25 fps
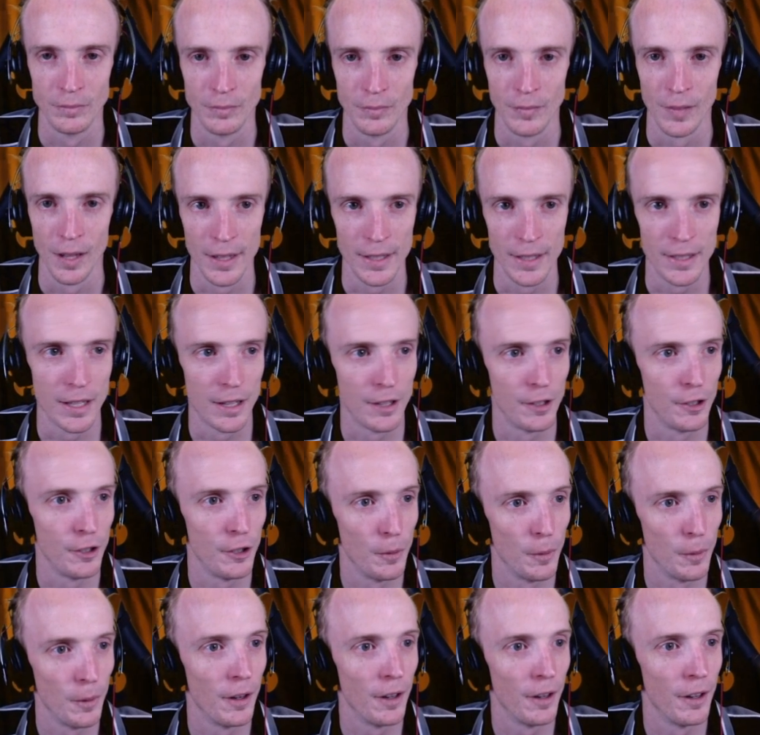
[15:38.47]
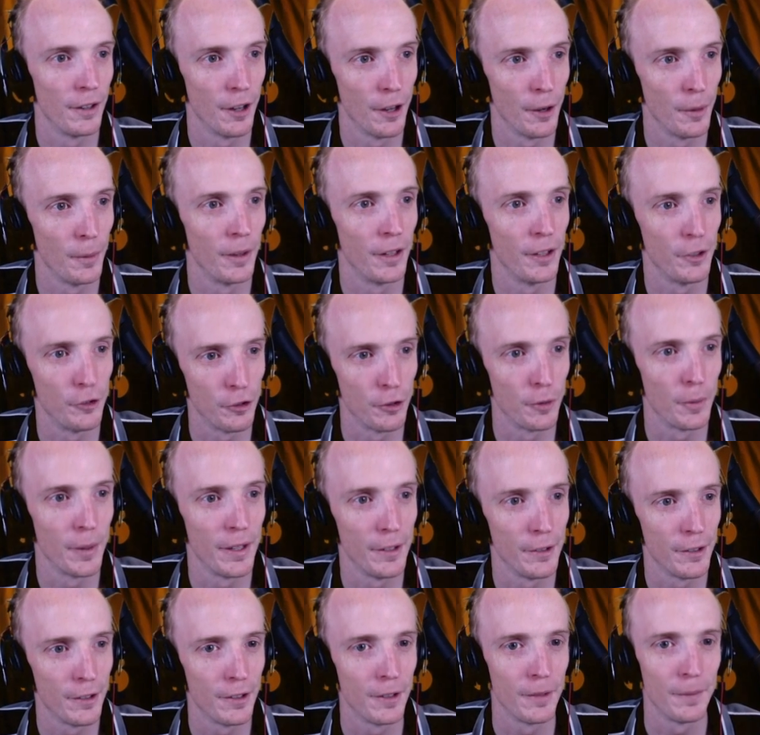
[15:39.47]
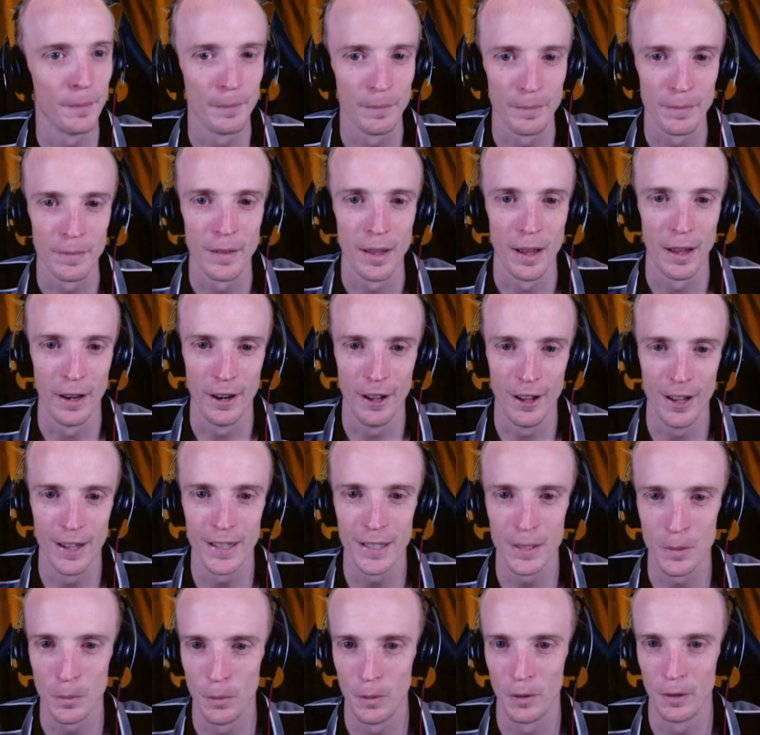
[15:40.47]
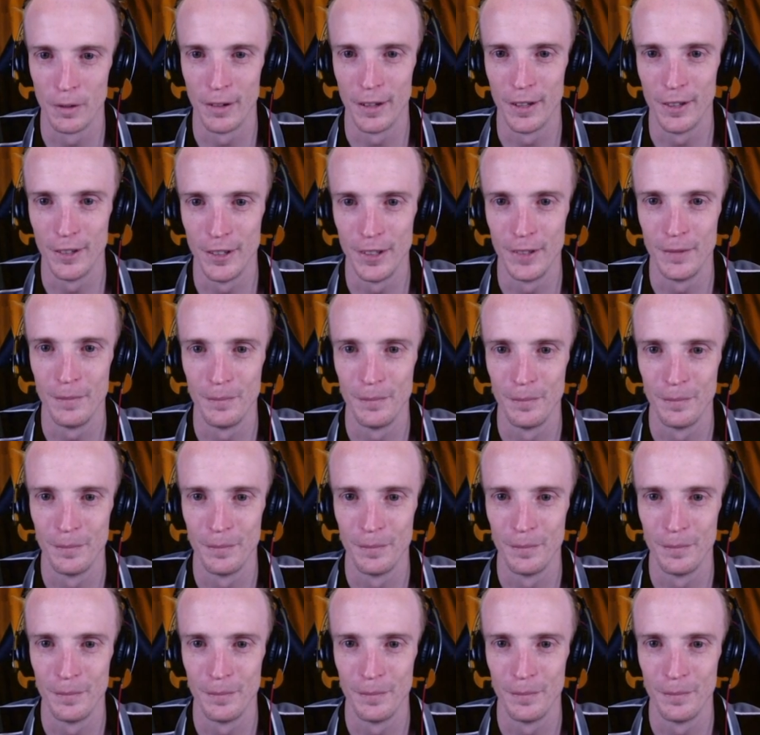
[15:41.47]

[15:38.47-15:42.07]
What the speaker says: At least I know what he drew into. A nice water energy.